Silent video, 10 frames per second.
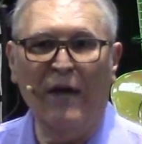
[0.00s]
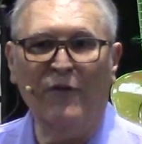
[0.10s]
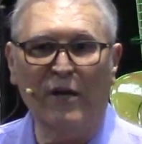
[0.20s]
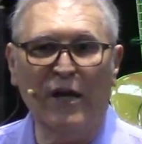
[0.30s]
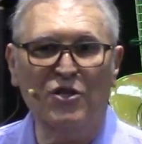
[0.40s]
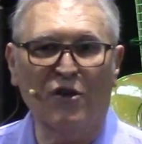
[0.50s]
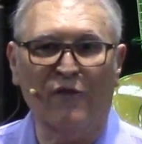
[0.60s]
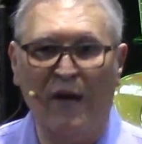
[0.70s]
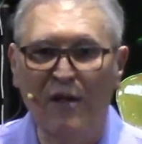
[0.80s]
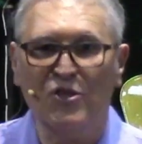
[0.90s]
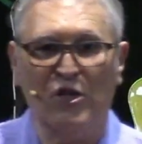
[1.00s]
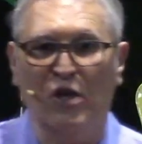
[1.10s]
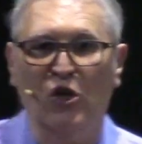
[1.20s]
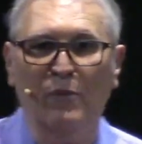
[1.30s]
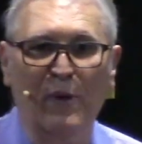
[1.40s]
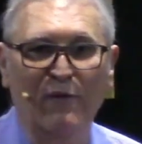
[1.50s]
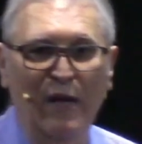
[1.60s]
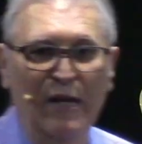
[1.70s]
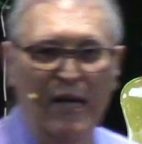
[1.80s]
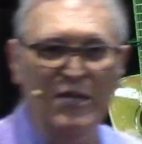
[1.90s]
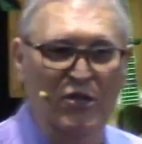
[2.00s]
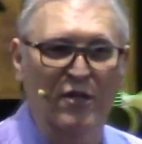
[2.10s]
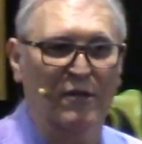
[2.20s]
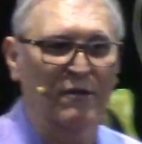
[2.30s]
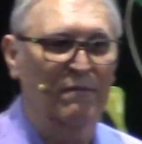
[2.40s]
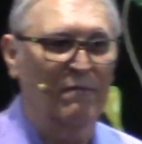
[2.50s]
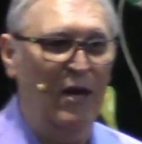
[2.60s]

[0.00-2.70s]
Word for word: And the gates of hell shall not prevail against it.